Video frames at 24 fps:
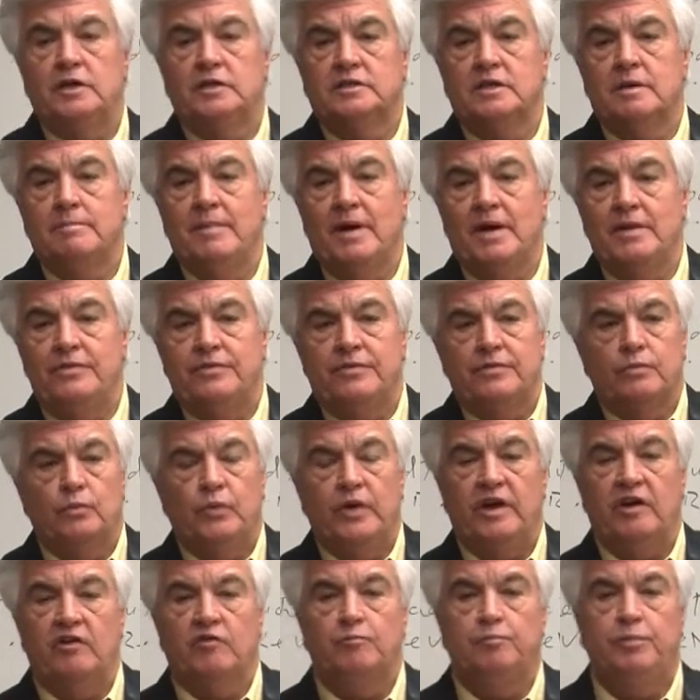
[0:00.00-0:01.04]
a month.
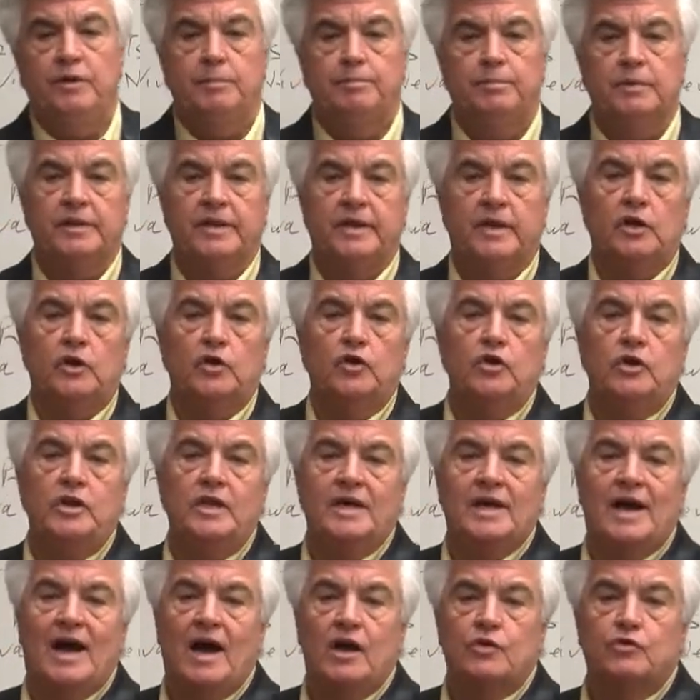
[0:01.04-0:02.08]
We have people that are
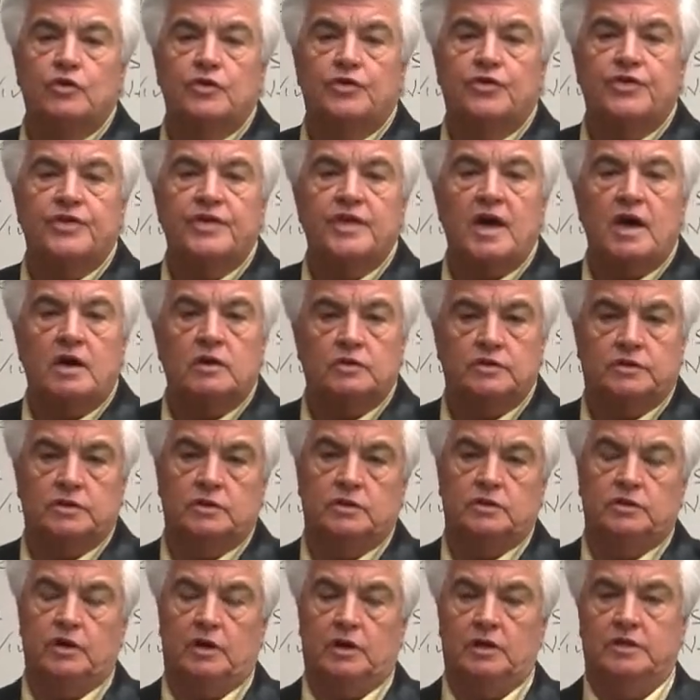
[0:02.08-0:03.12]
earning
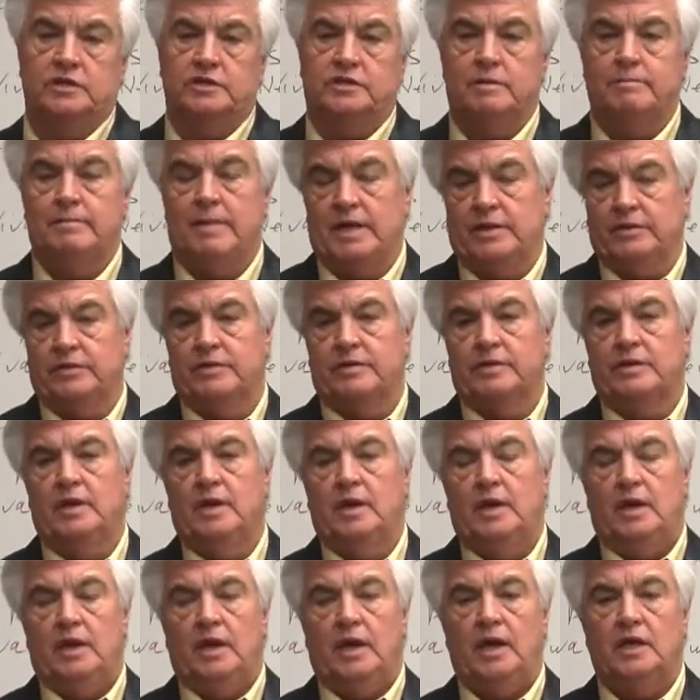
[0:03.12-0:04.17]
$100,000 a month.
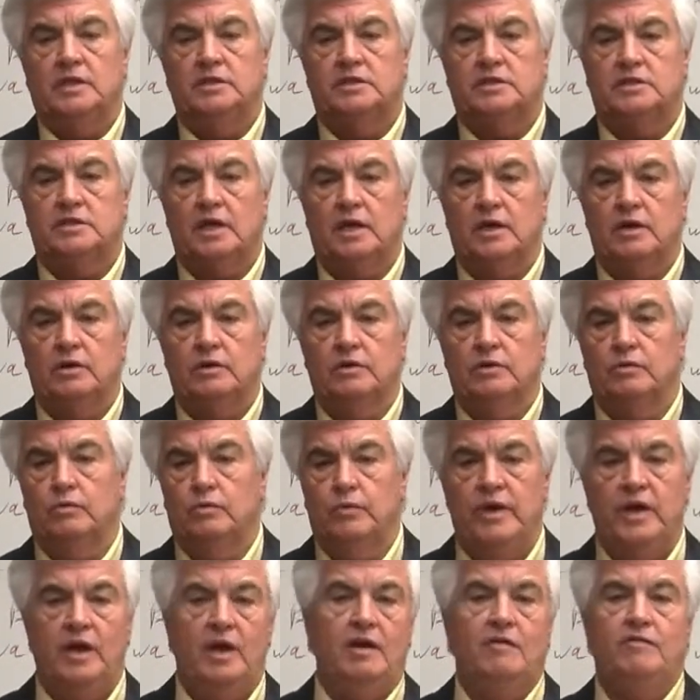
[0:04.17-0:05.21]
And so
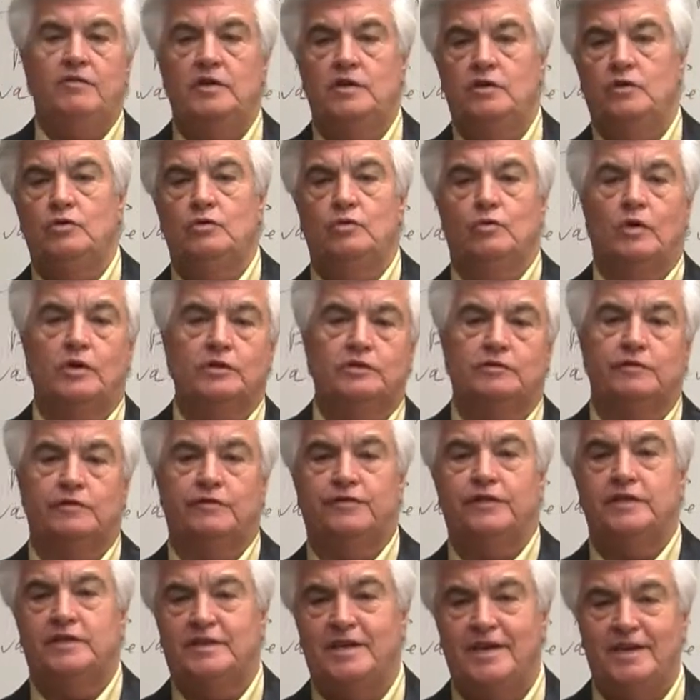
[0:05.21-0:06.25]
wherever you want to
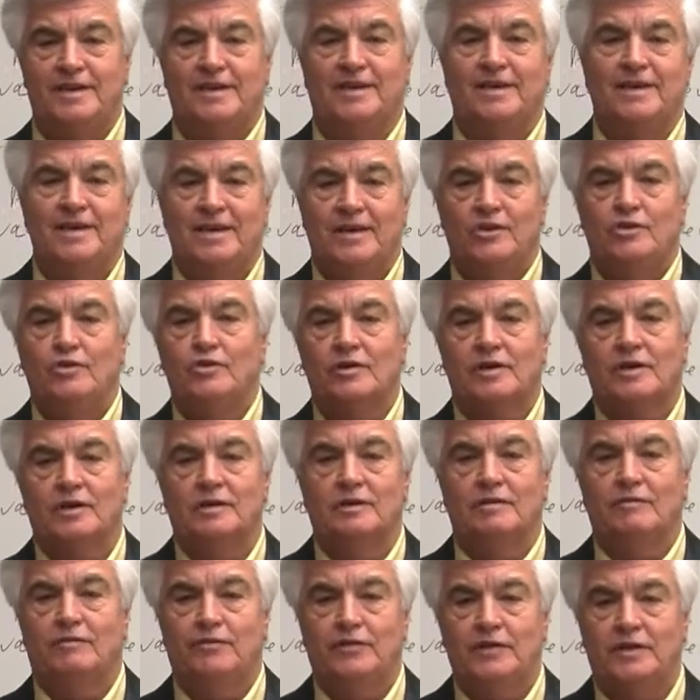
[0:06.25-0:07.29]
fit in, you
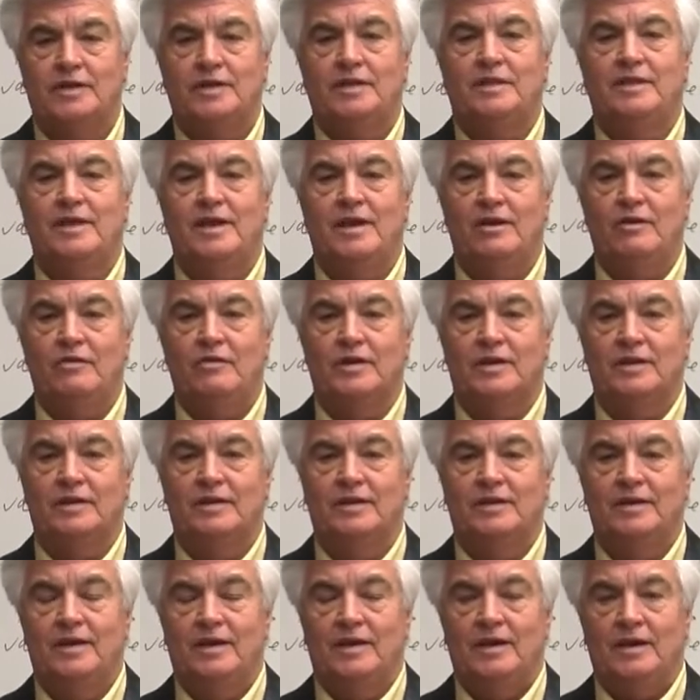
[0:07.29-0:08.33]
can fit in there,
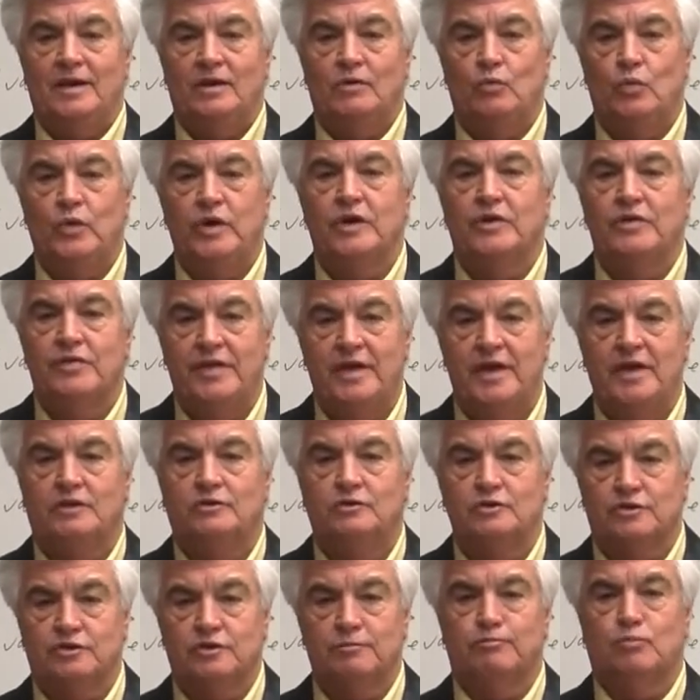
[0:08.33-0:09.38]
and we are there
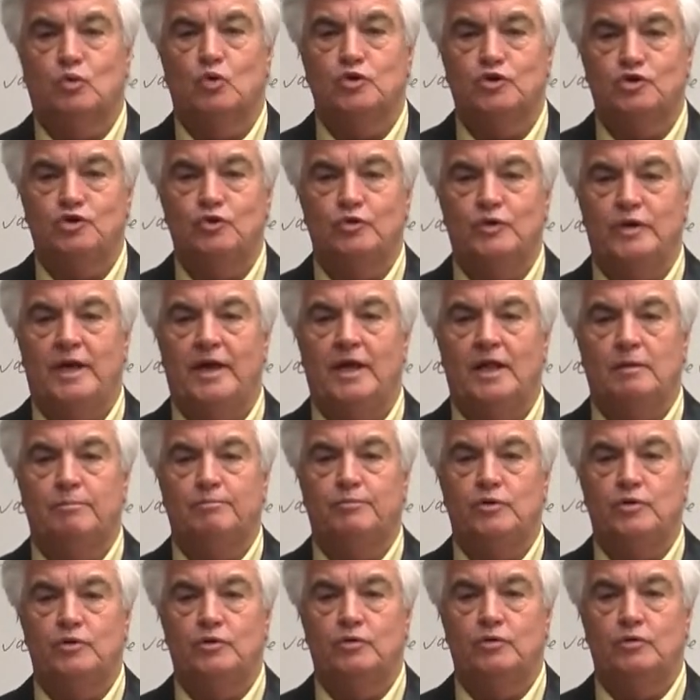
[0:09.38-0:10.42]
to support you and
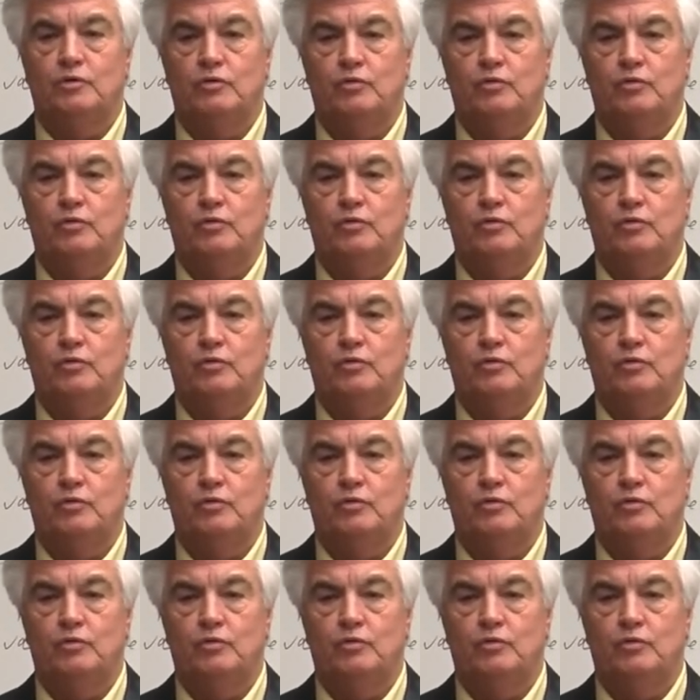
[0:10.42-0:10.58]
help you